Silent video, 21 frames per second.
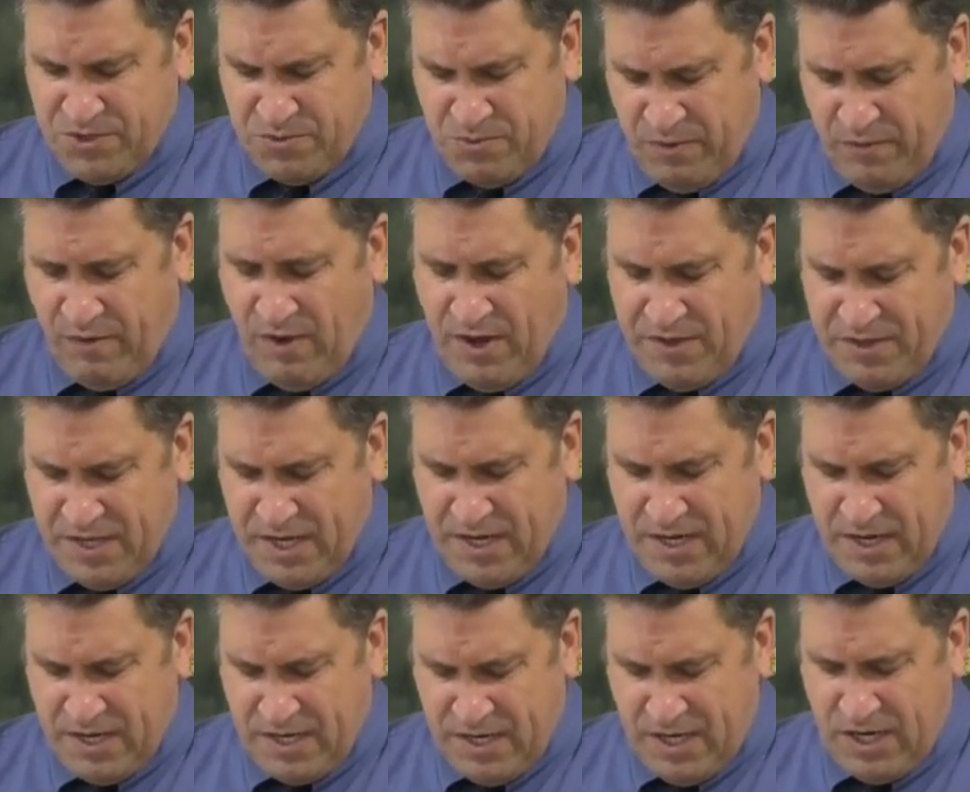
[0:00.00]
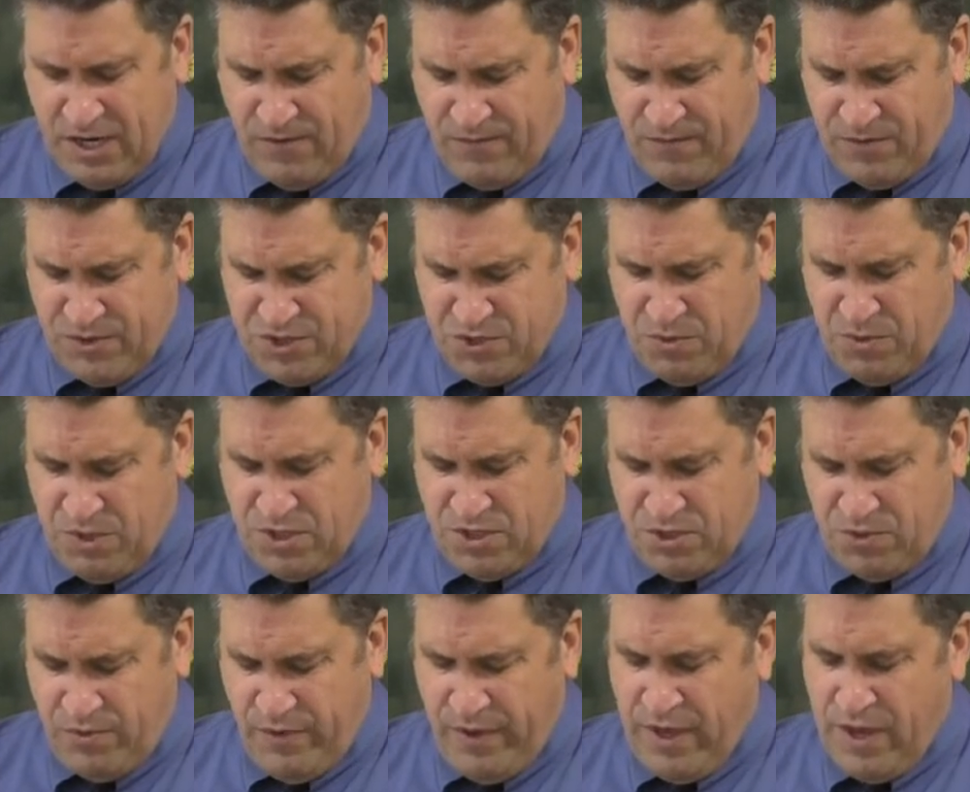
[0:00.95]
So we've got that idea. Now, verse
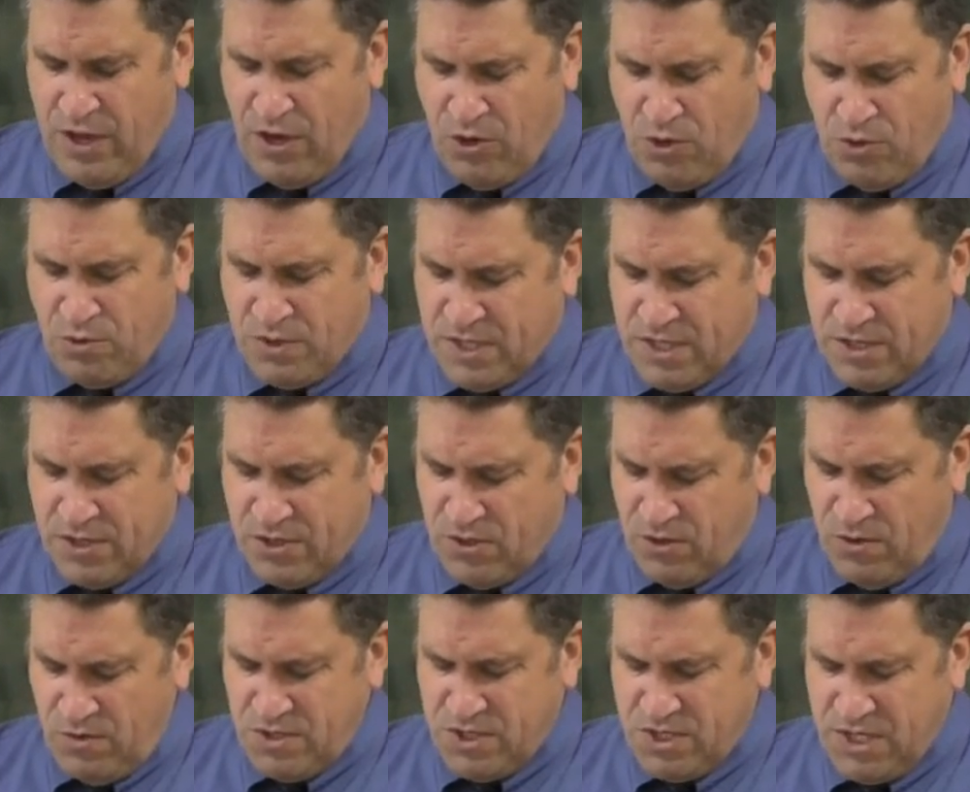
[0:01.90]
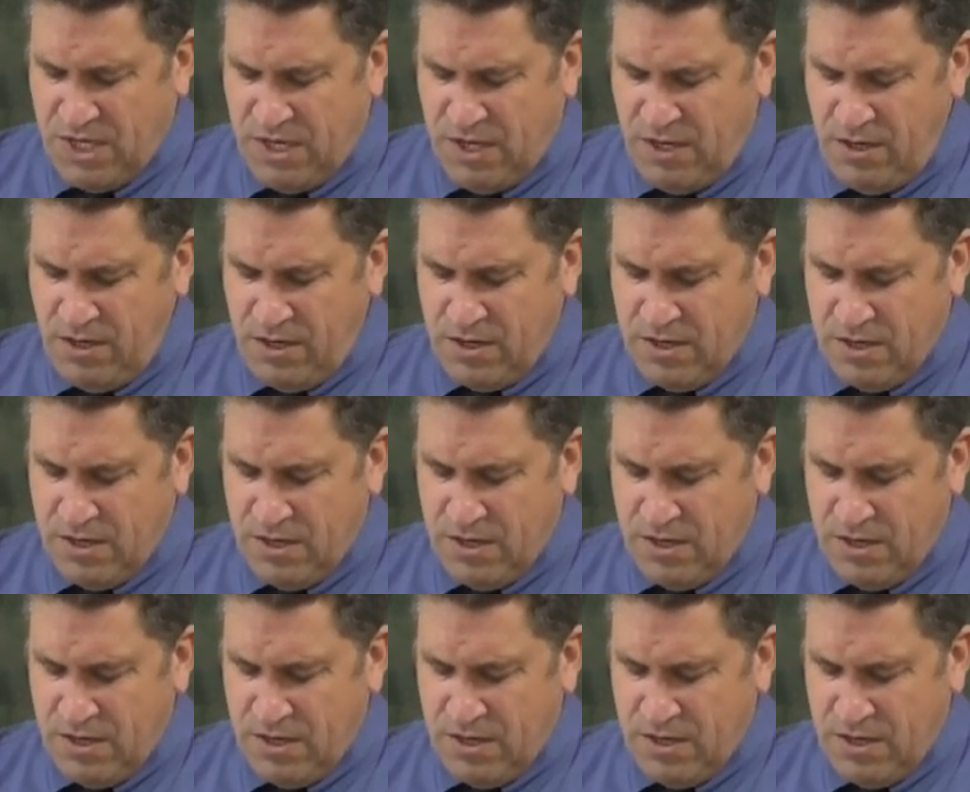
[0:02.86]
22 who did no sin,